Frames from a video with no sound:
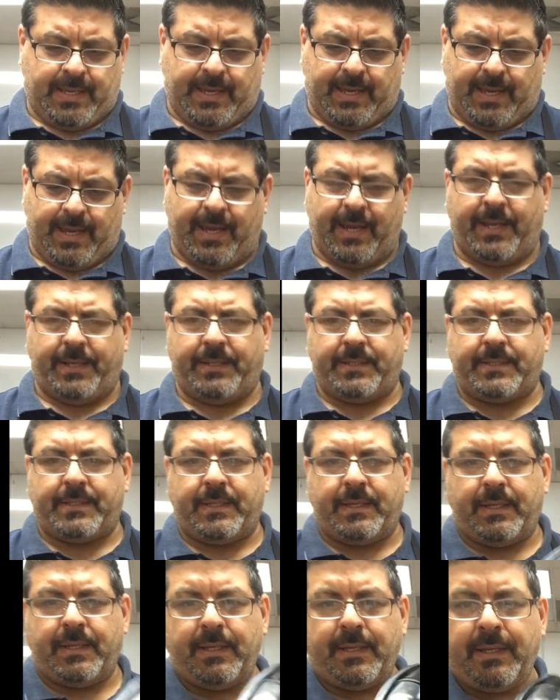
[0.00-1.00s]
and
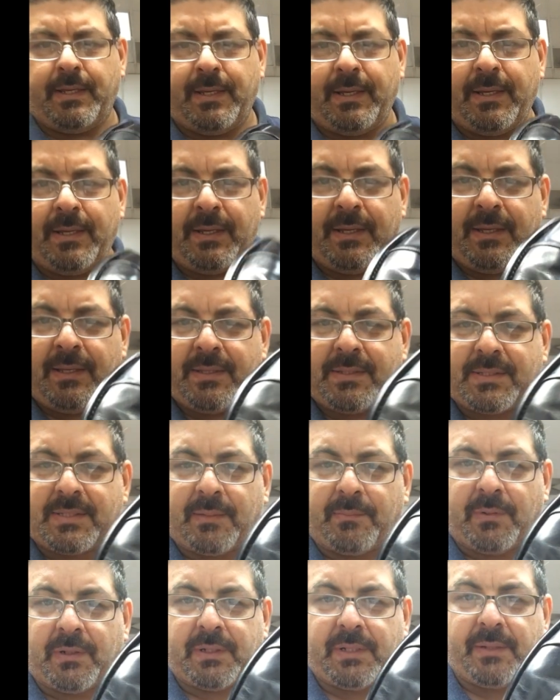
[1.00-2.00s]

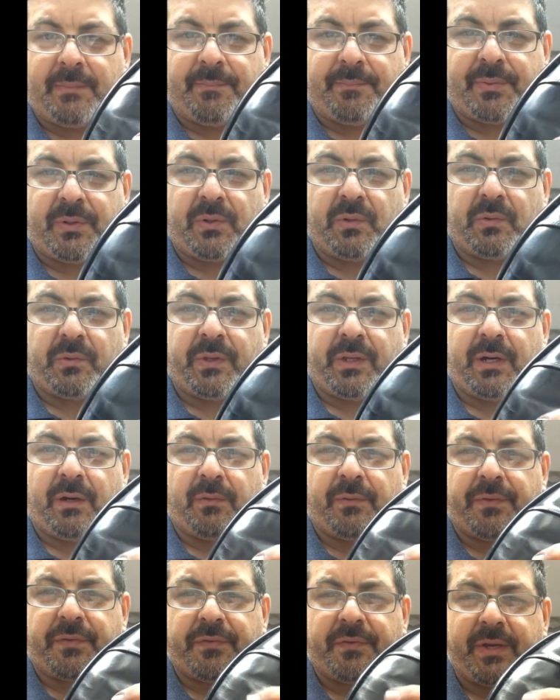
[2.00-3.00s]
someone didn't pull the
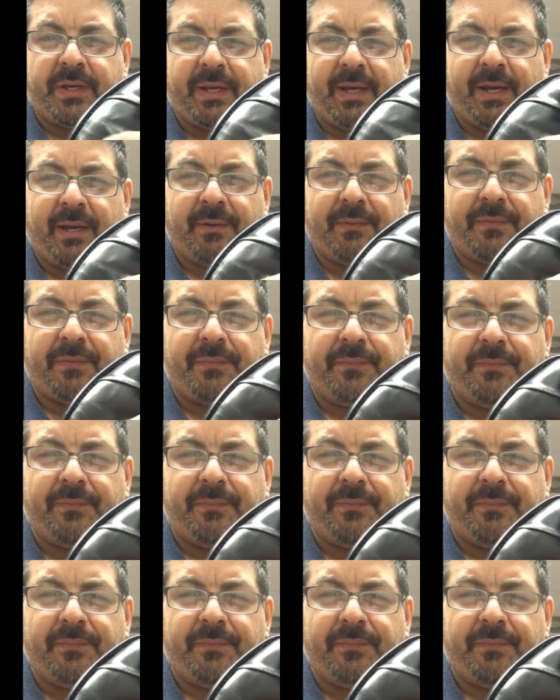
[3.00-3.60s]
old thread out.